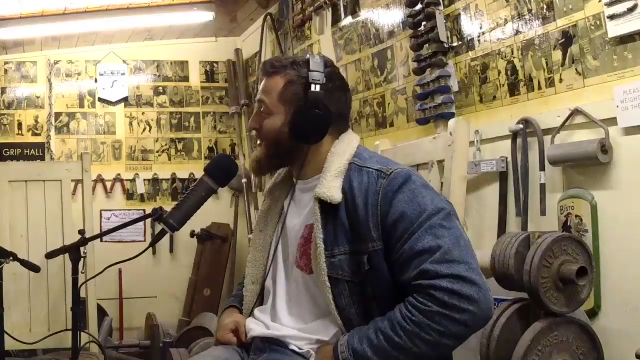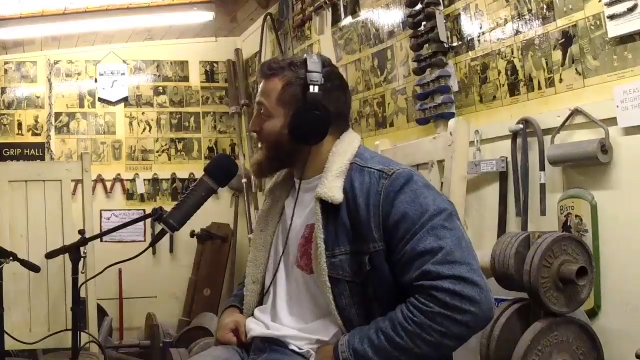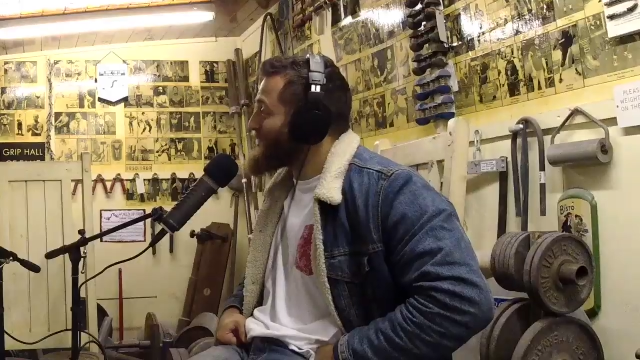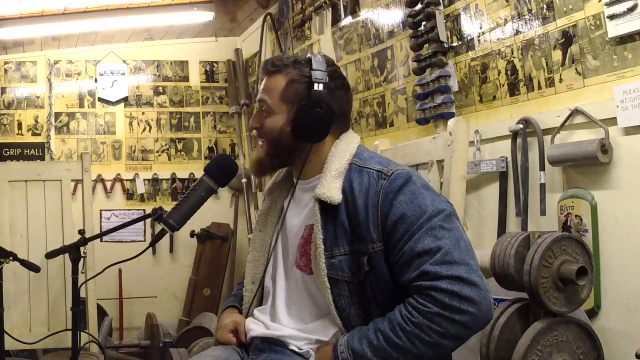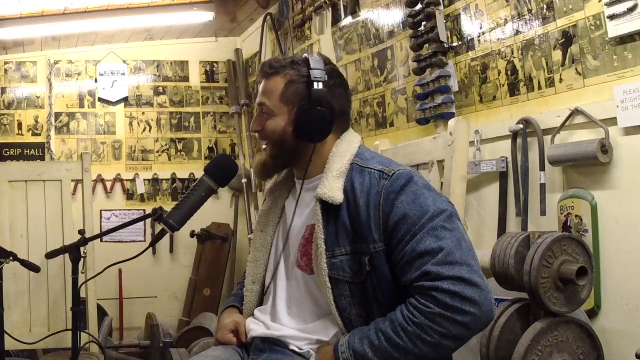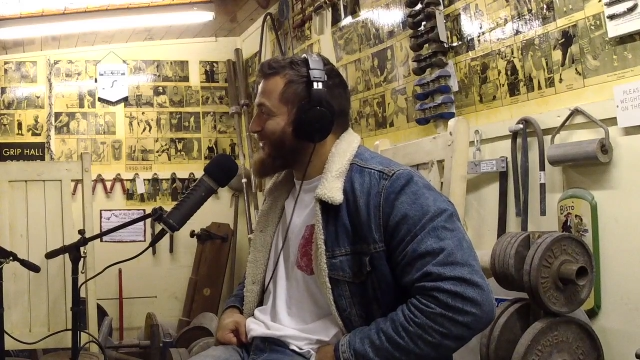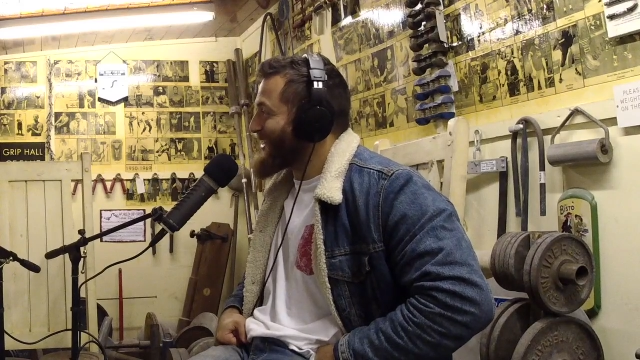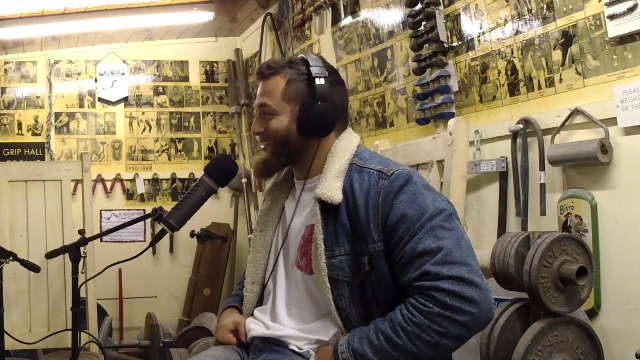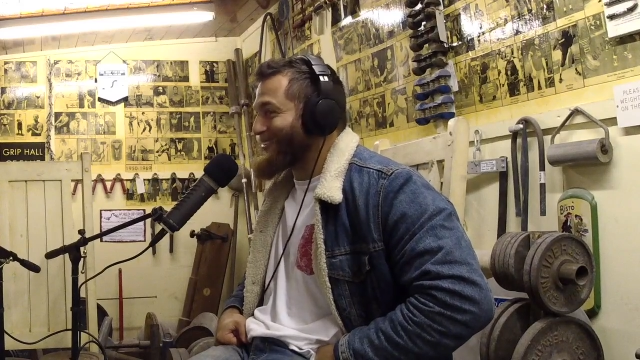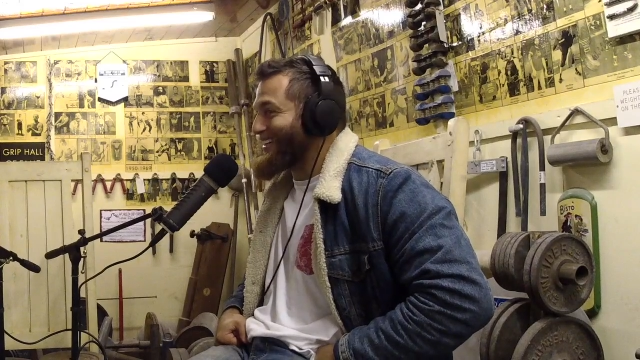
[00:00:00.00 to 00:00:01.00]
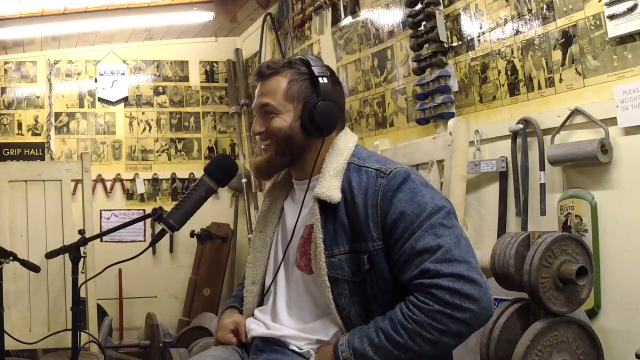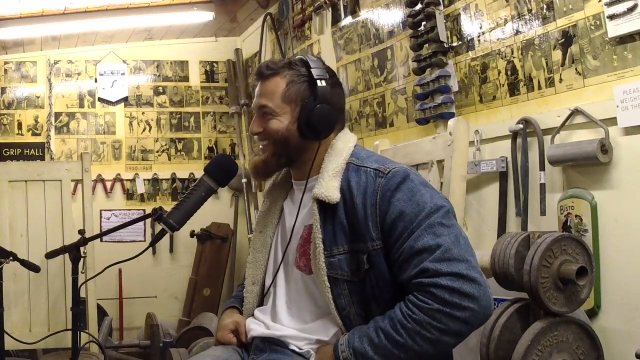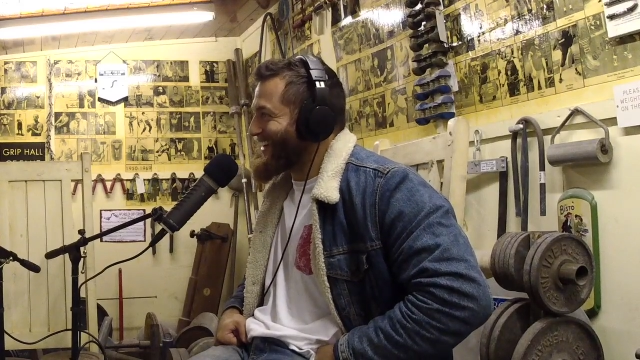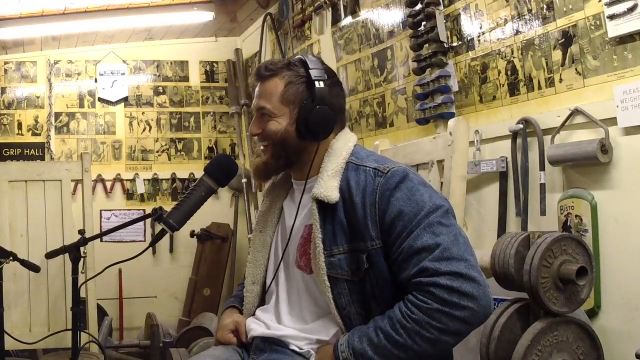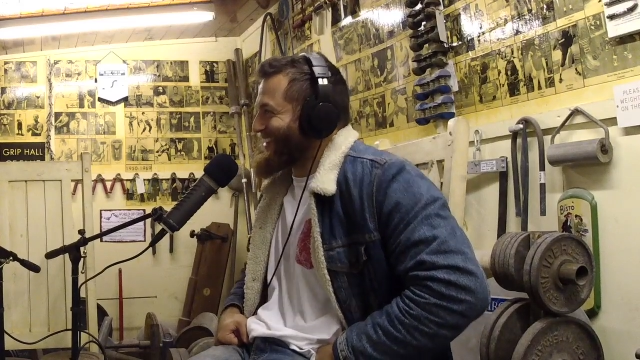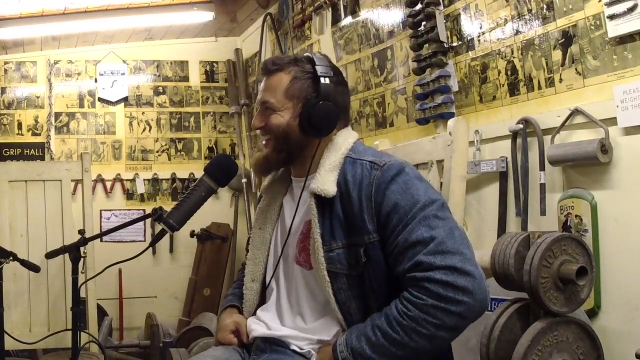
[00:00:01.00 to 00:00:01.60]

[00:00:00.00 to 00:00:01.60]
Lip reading: I'm going back up next week, so